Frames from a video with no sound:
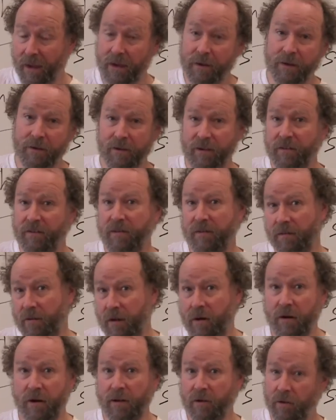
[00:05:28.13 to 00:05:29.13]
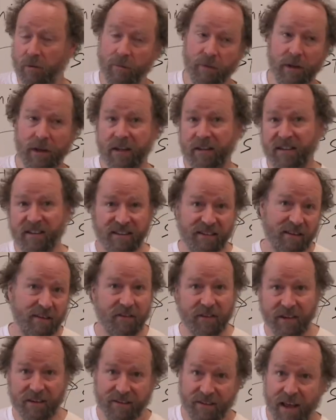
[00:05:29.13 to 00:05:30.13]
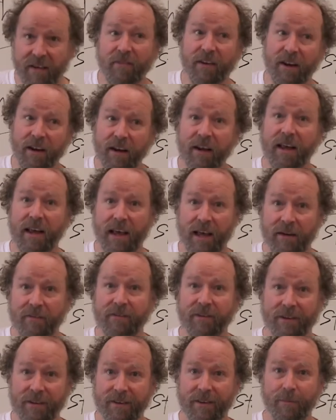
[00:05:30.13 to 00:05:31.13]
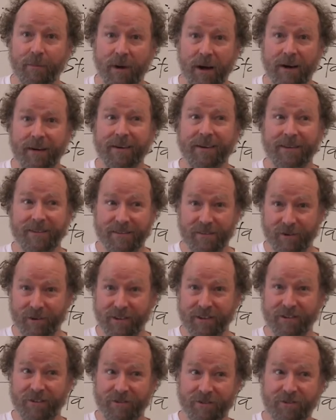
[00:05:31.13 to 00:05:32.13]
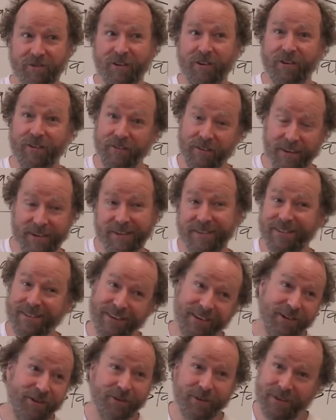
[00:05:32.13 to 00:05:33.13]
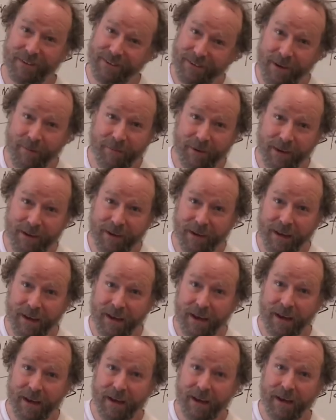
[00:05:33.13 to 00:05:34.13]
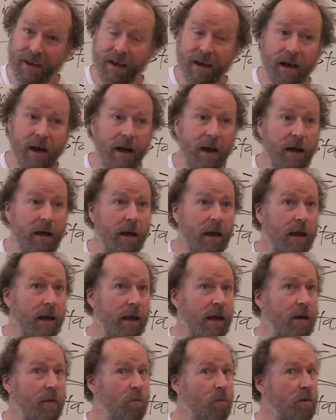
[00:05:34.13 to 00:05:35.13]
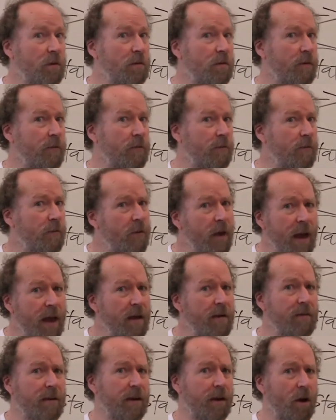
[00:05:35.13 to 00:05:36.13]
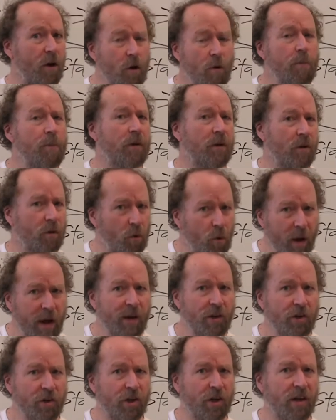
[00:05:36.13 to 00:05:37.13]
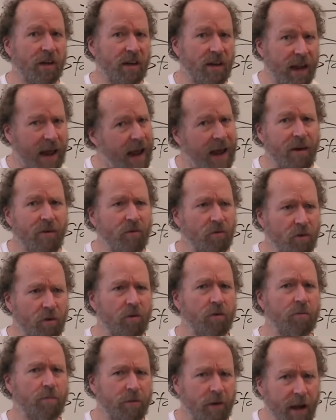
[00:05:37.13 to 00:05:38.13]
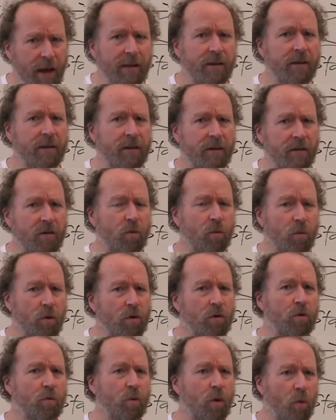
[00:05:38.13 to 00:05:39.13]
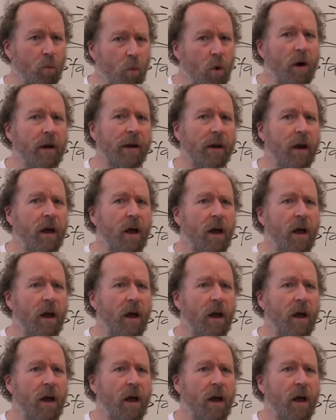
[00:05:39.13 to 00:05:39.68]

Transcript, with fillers: uh, to arguably 1877, after the monarchists lost control of the Constituent Assembly. It was a very open question, down to practically to World War I,